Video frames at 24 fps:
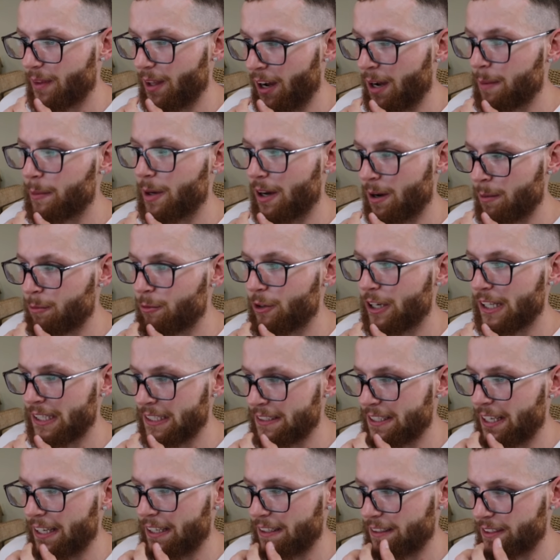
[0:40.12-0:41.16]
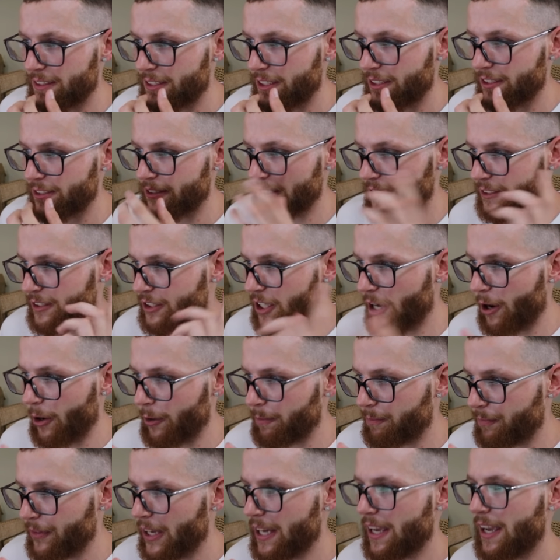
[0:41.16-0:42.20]
I'm, I'm really taking it seriously. So,
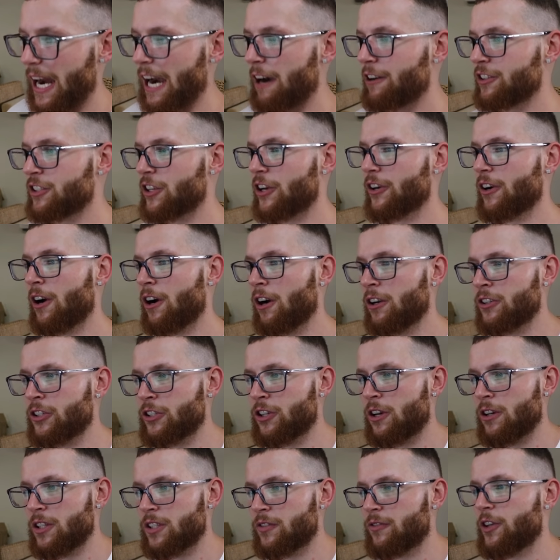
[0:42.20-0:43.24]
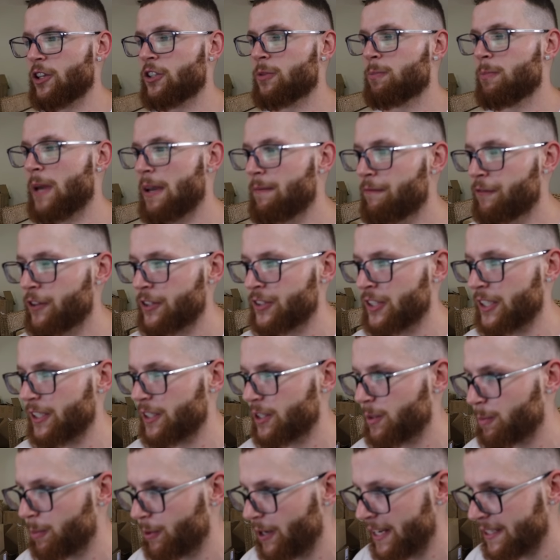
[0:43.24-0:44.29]
Arizona Hotshots versus Memphis
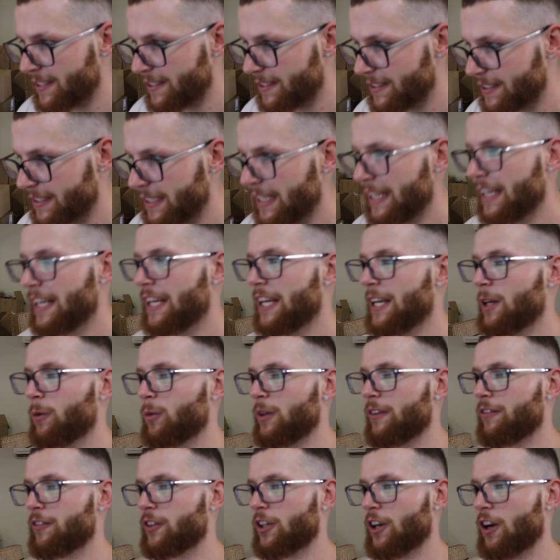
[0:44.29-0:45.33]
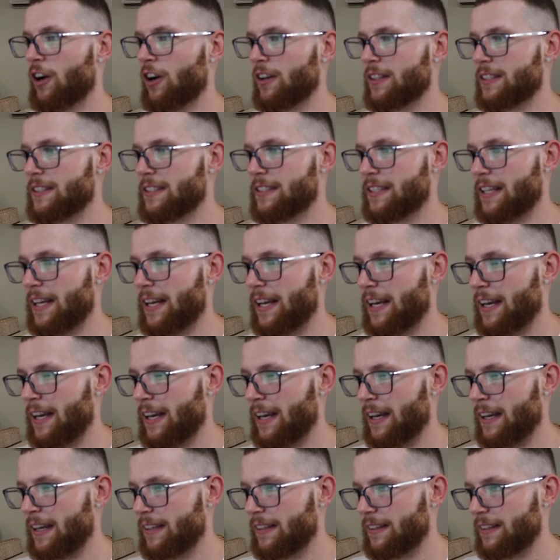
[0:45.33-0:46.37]
Express. We've got
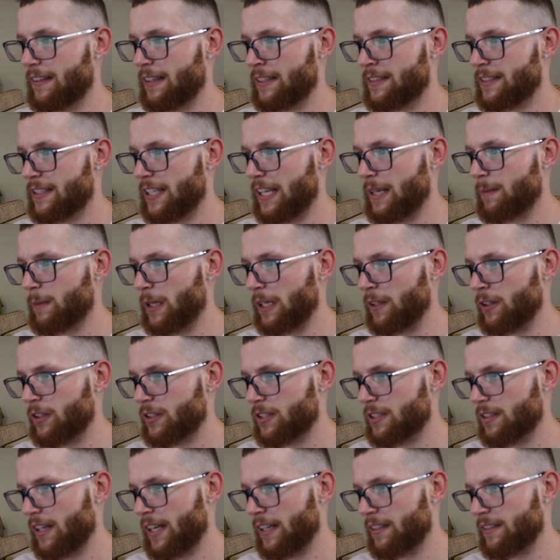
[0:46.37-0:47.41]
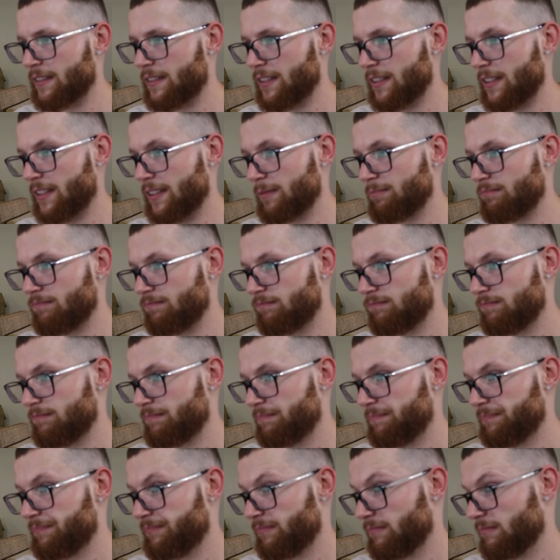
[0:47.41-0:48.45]
uh, a team that looks like the
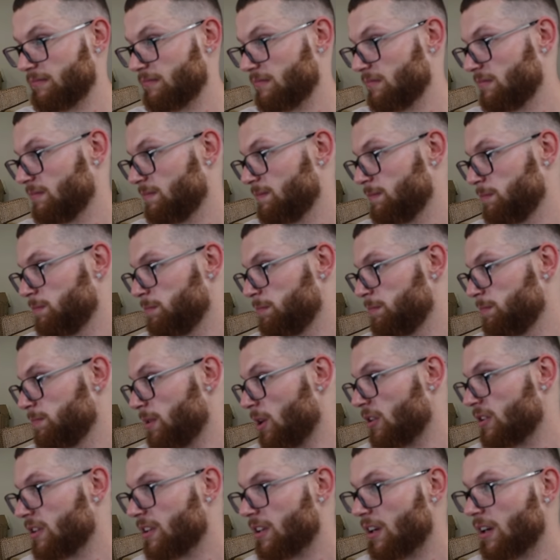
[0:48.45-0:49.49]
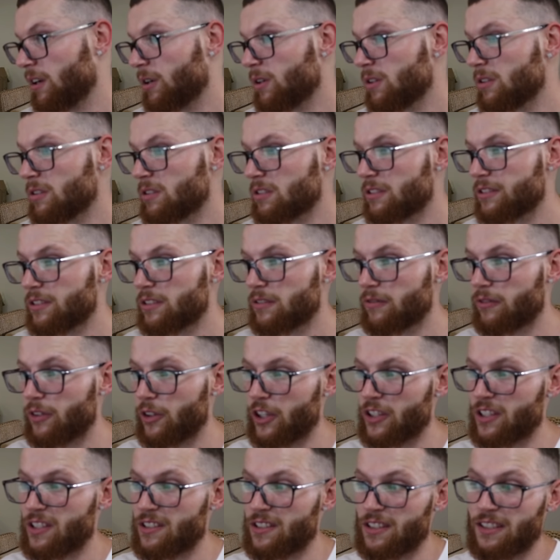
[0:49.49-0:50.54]
Broncos
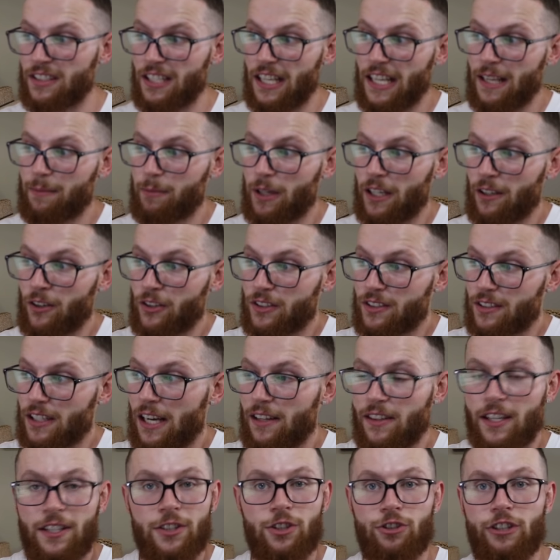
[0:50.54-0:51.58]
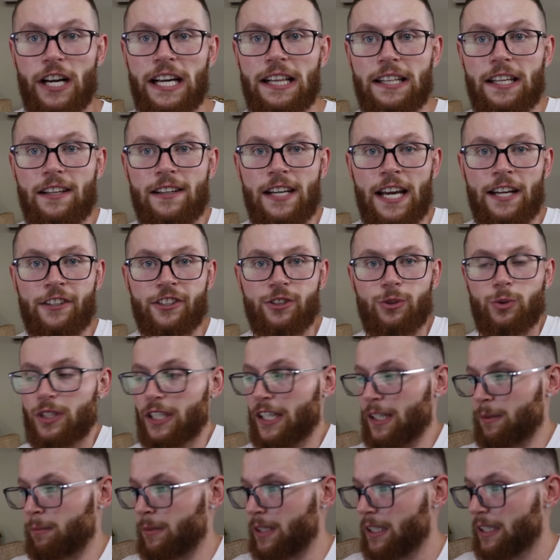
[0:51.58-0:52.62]
versus a team that looks like the Australian national
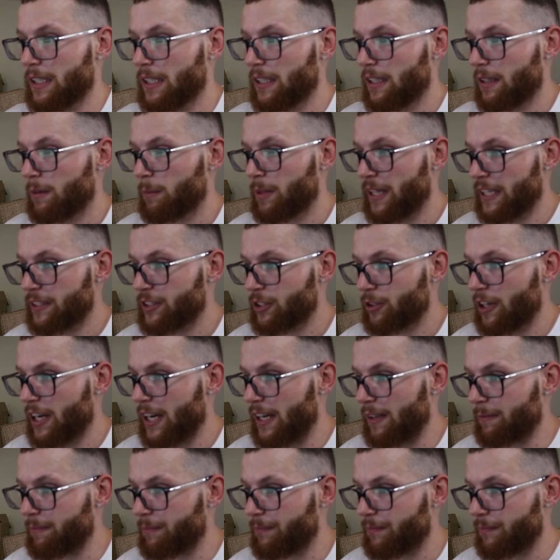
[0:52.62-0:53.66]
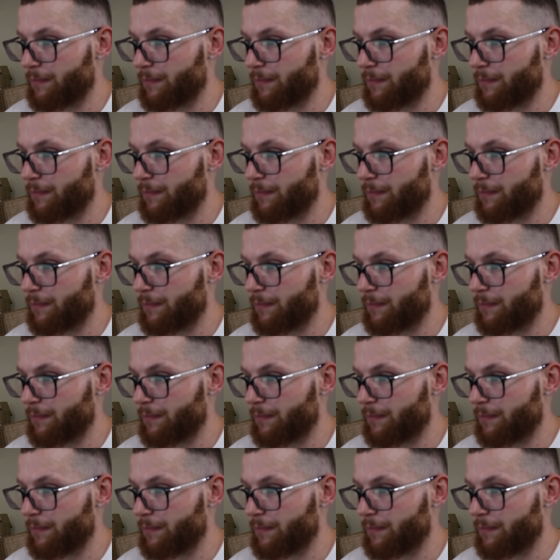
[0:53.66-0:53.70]
team. But that's all right.